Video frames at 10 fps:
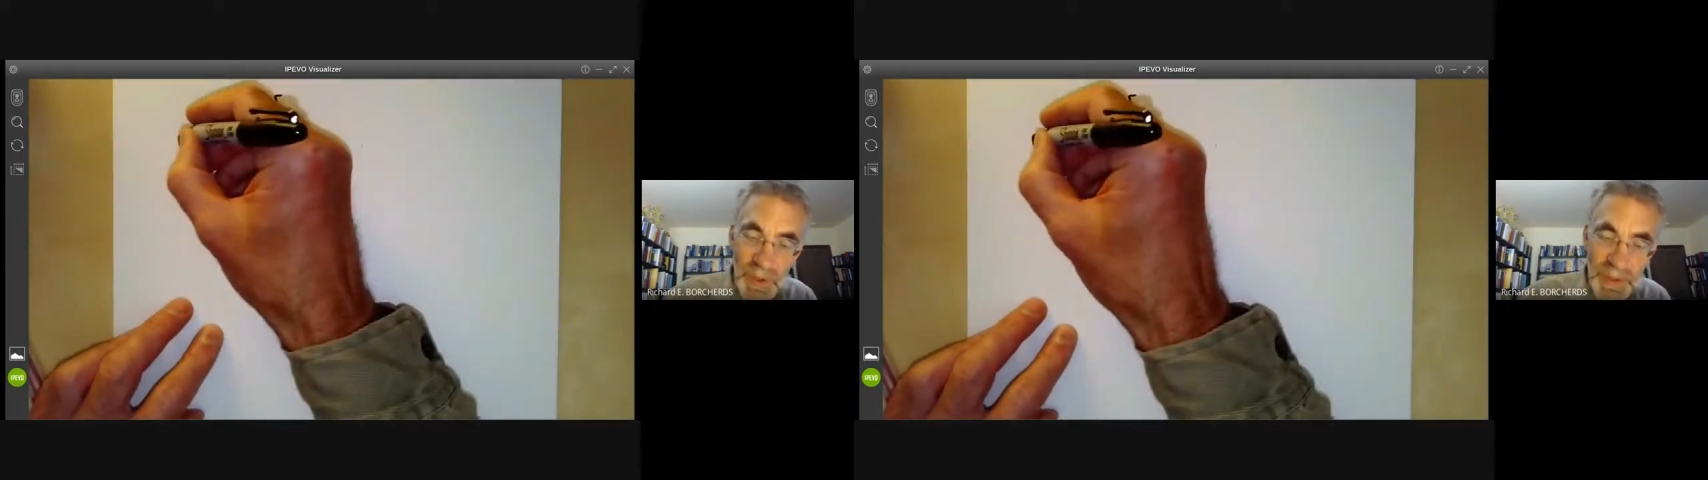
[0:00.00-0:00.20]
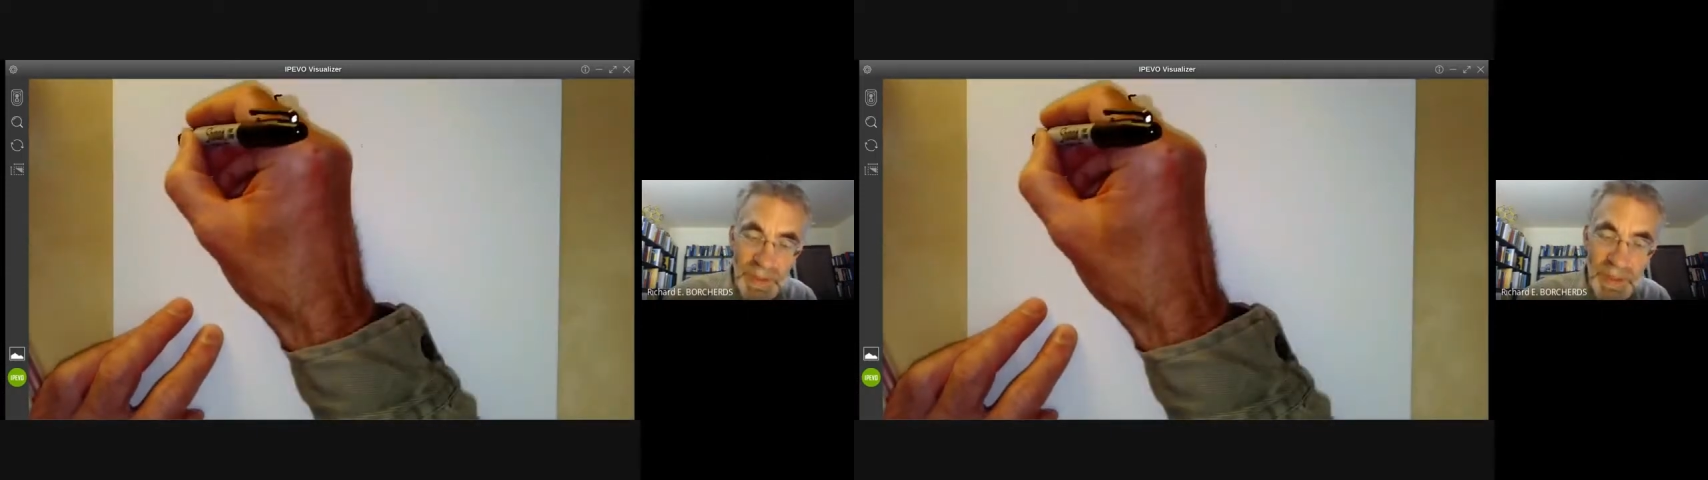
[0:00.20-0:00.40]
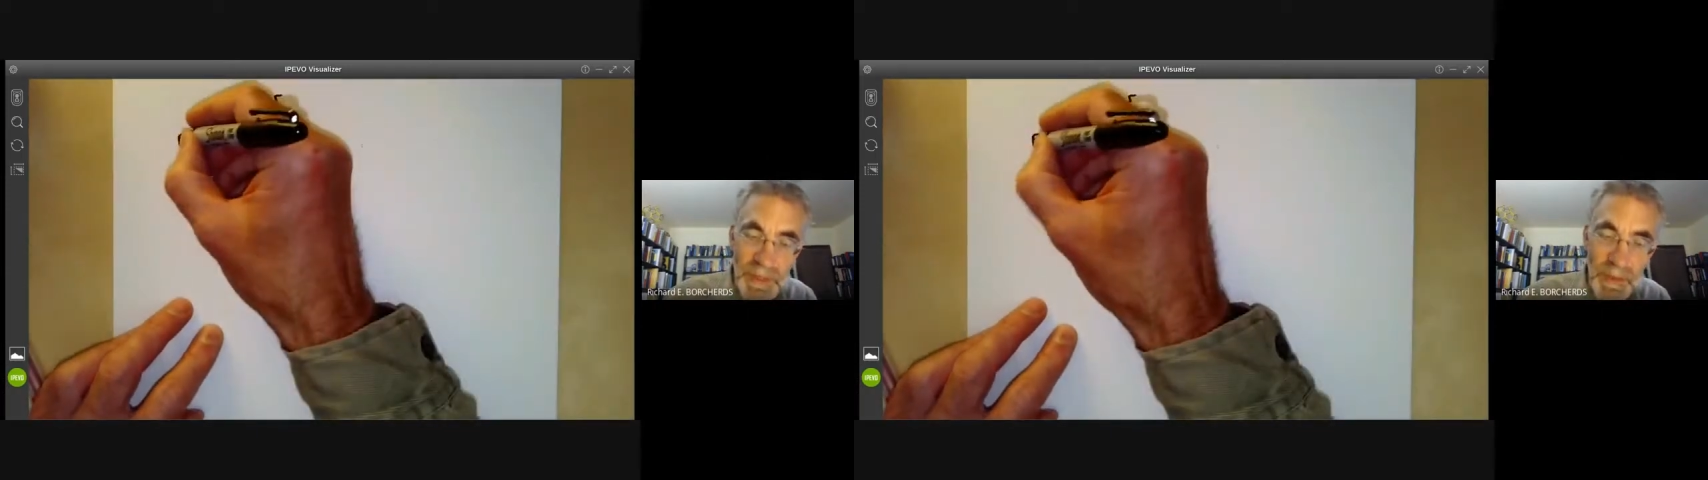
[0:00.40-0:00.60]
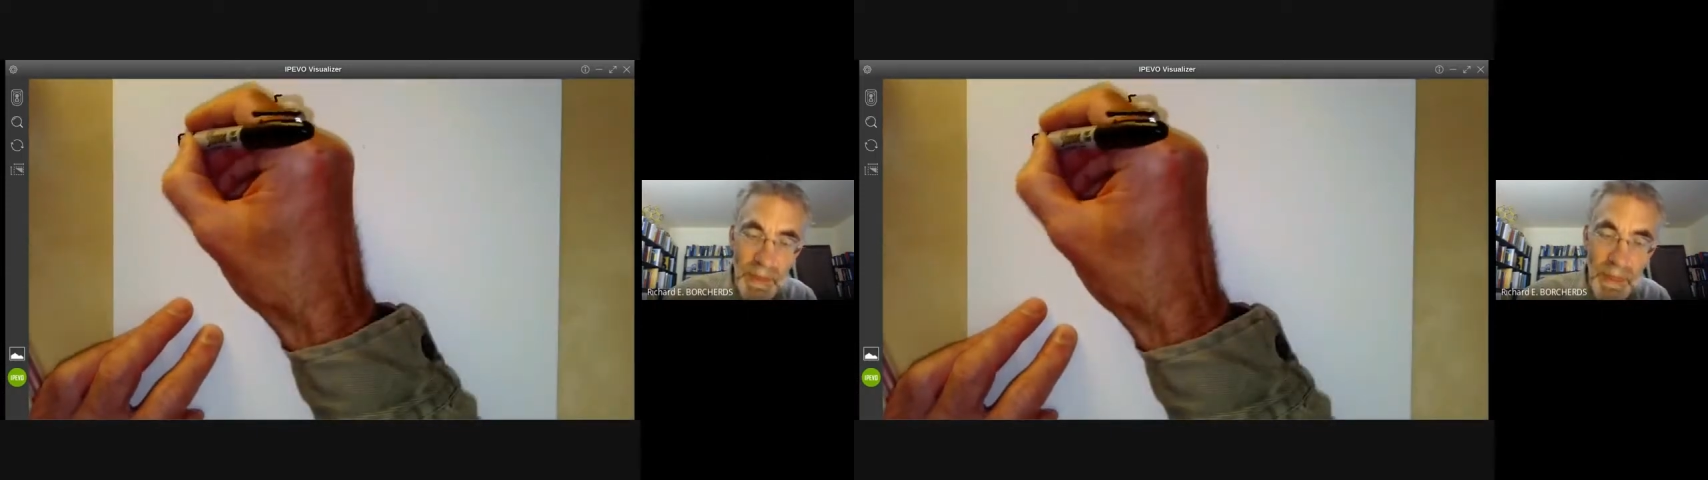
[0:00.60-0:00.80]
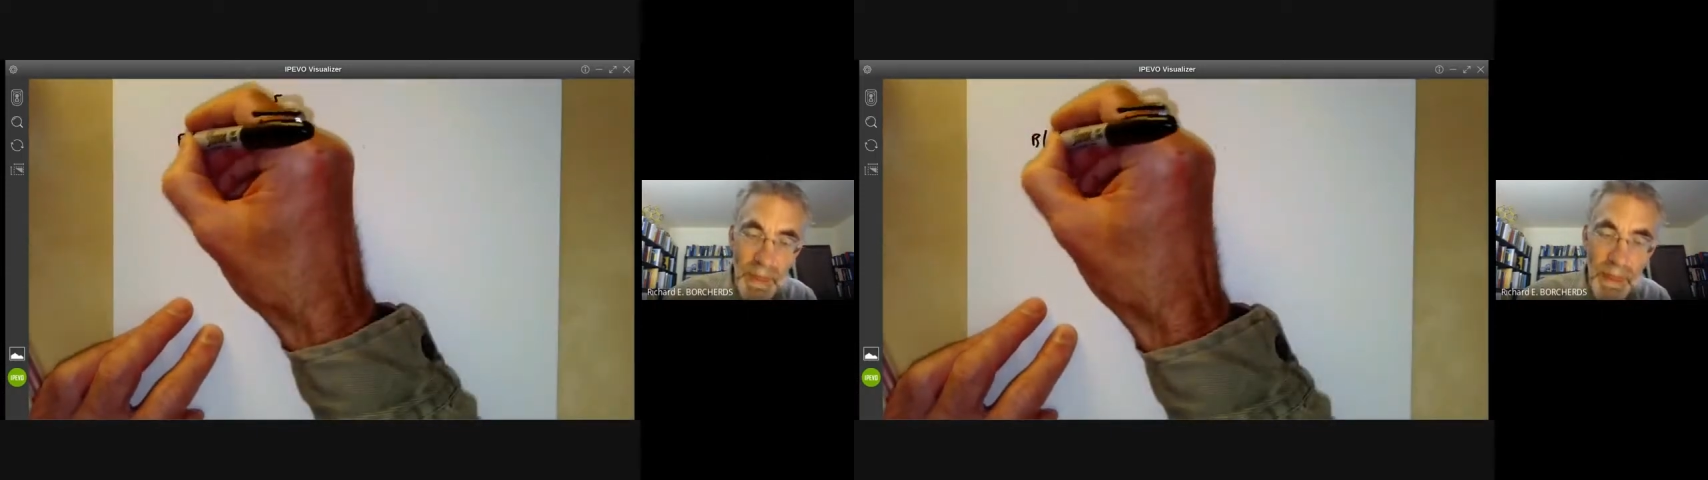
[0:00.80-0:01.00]
blow it up
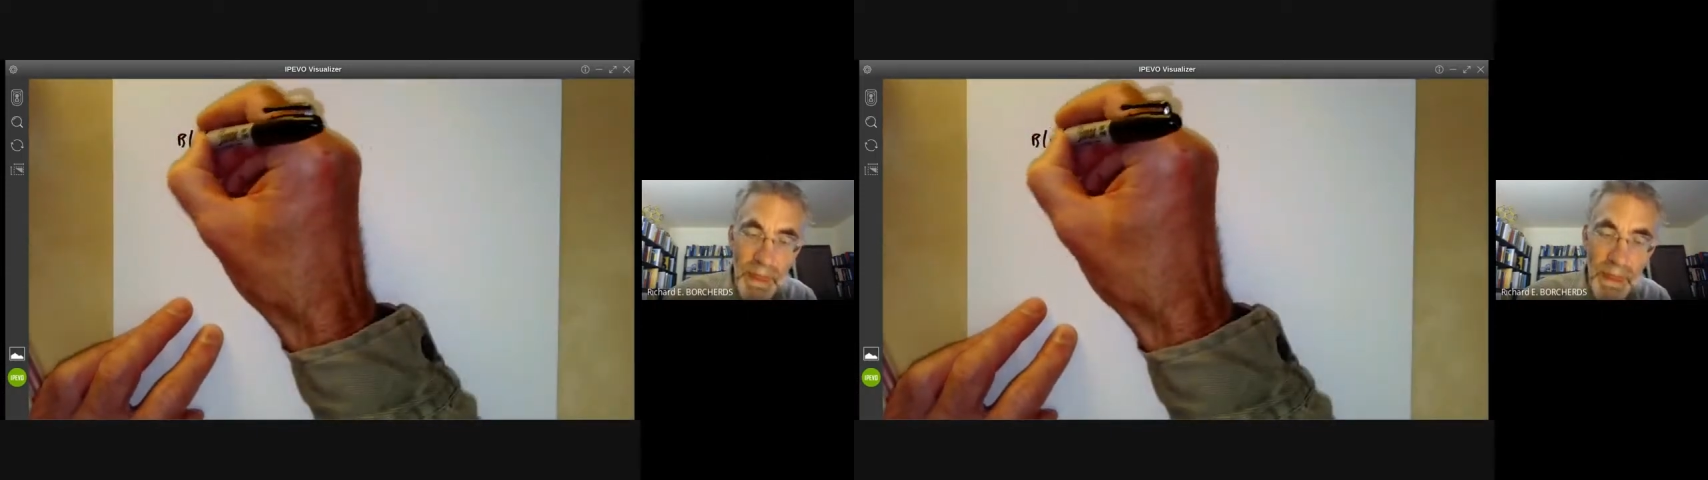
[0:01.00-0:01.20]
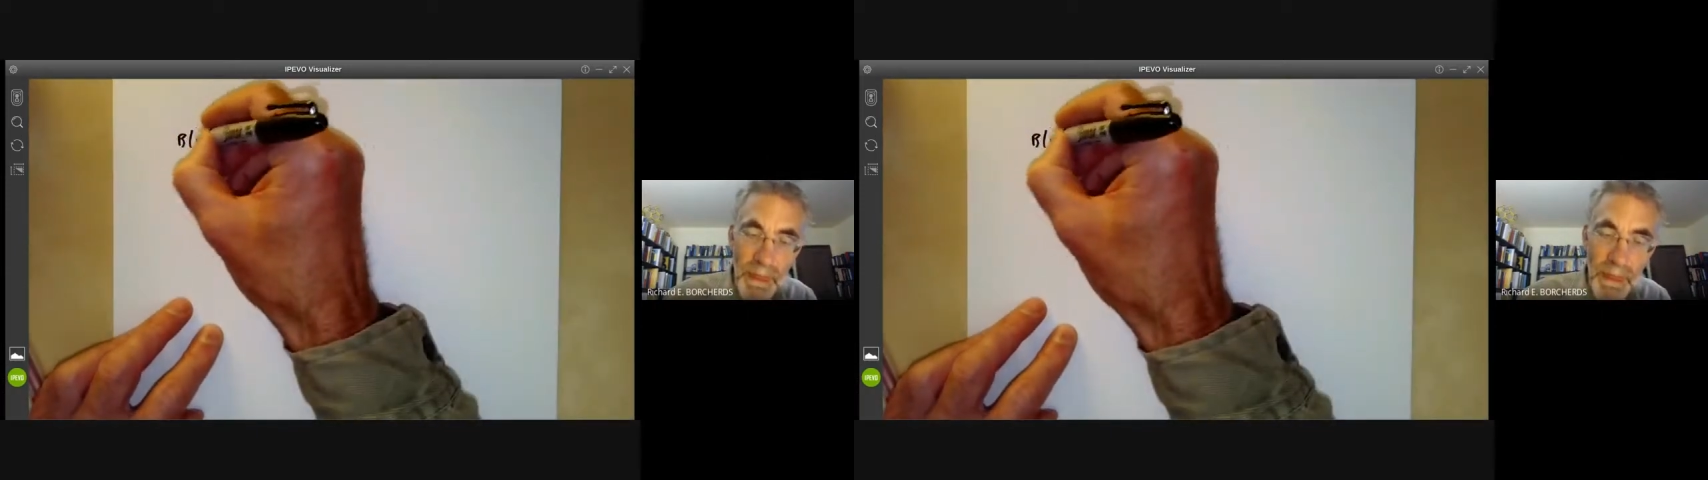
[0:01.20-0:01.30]
once.